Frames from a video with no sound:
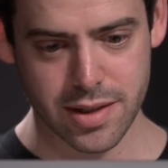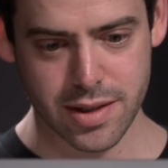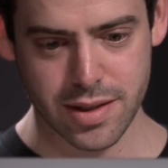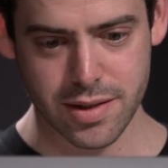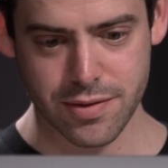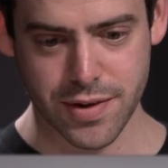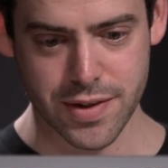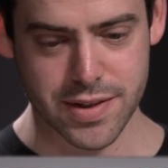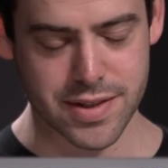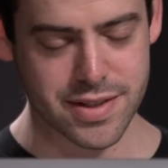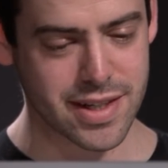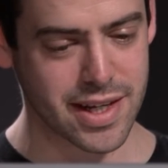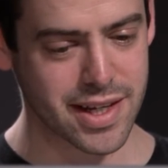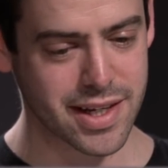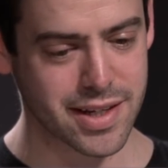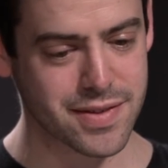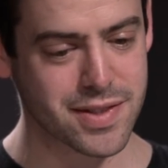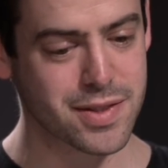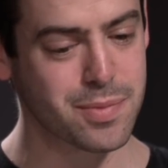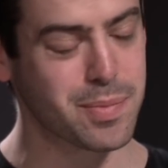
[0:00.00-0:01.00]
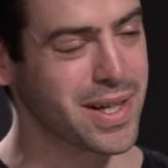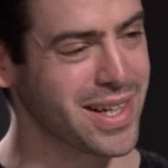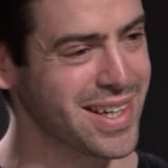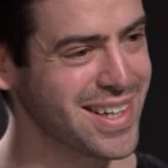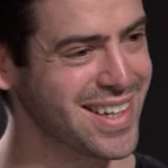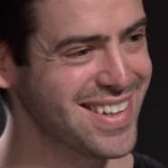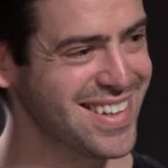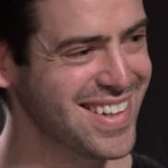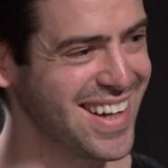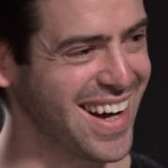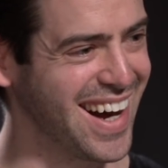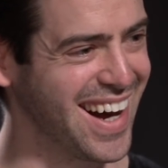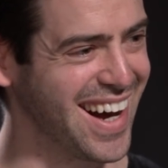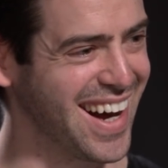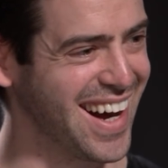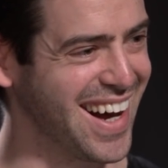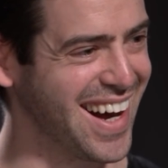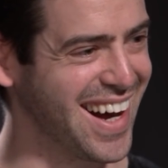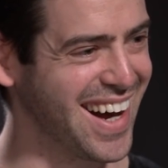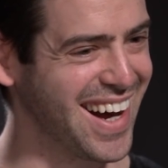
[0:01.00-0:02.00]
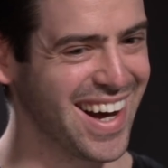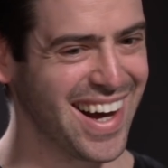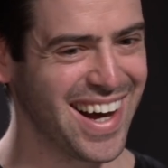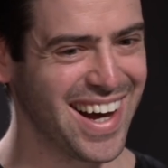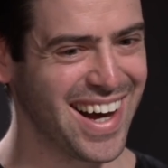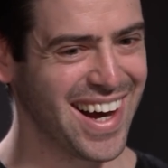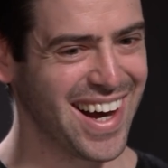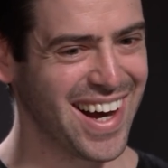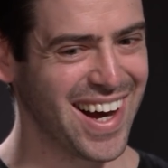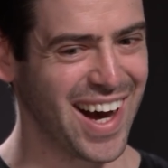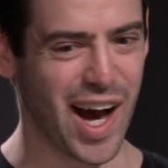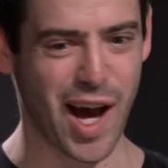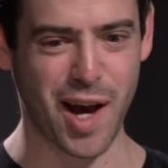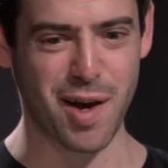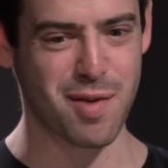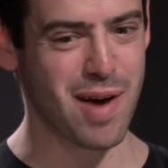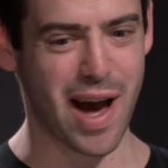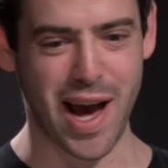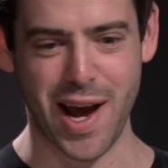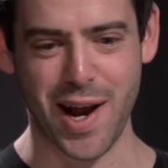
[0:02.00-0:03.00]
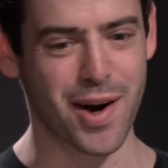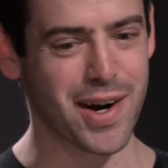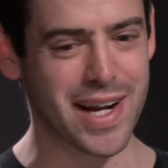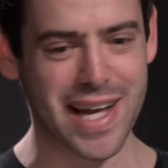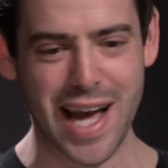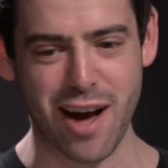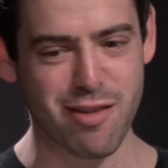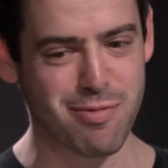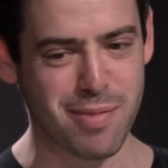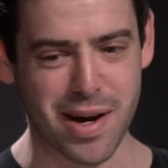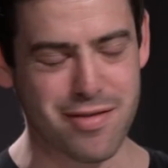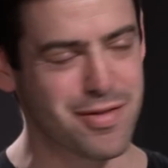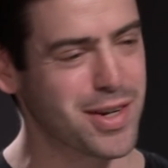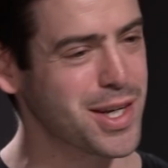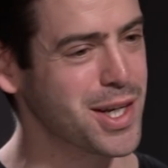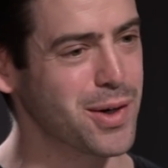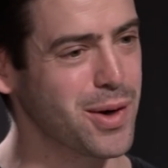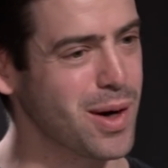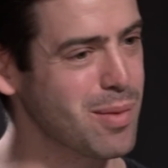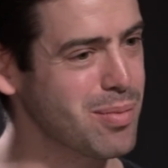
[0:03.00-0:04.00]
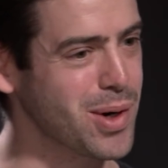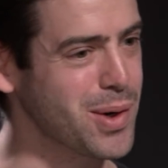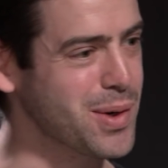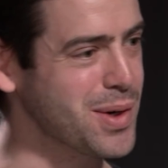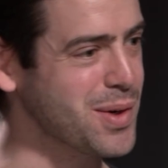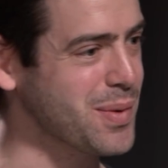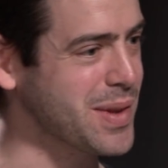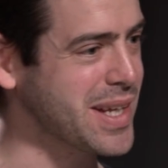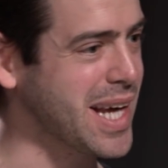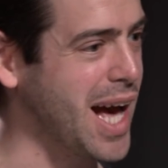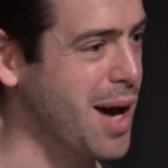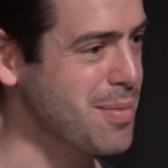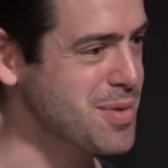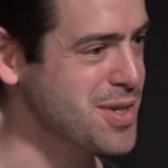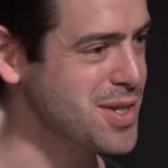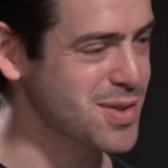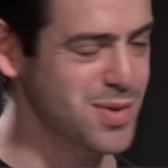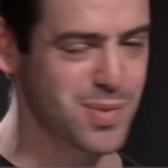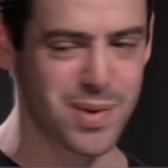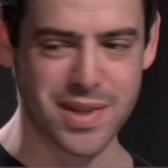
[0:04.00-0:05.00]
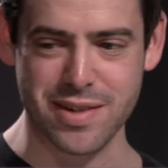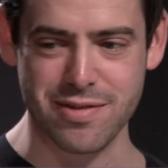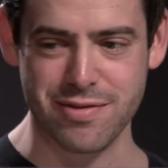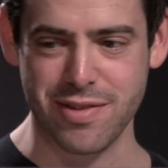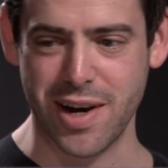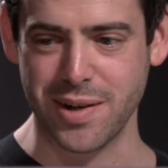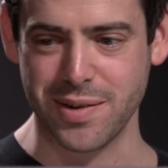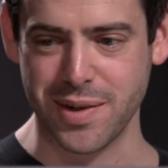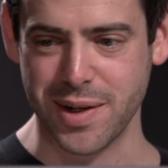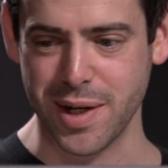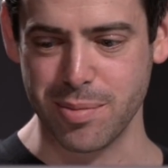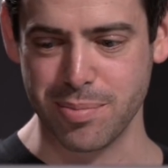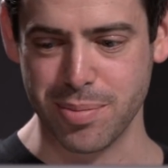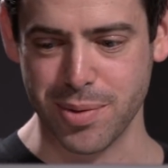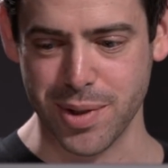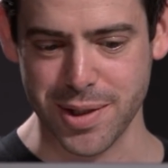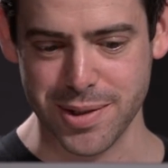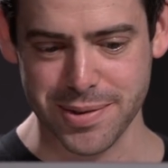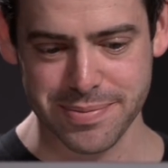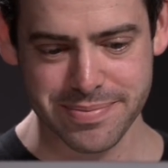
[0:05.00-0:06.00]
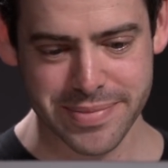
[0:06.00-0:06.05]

for the sake of speed, I already have my video uploaded with captions within Final Cut Pro.